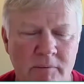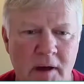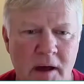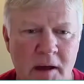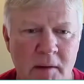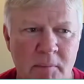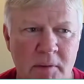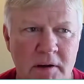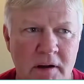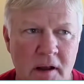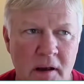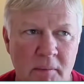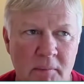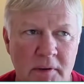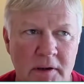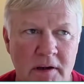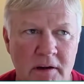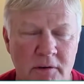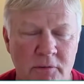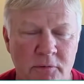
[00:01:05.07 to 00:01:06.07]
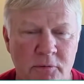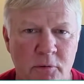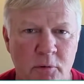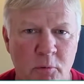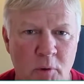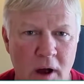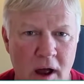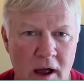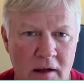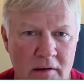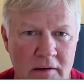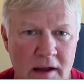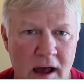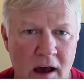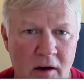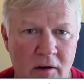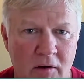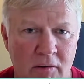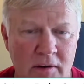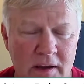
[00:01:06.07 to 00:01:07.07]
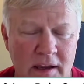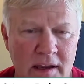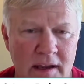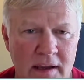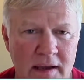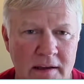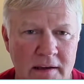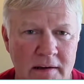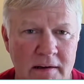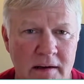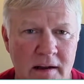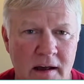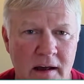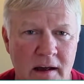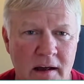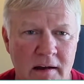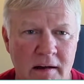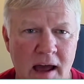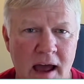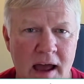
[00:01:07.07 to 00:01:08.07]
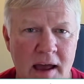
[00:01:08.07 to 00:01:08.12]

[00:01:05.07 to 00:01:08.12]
I've been coming here for a while now and uh,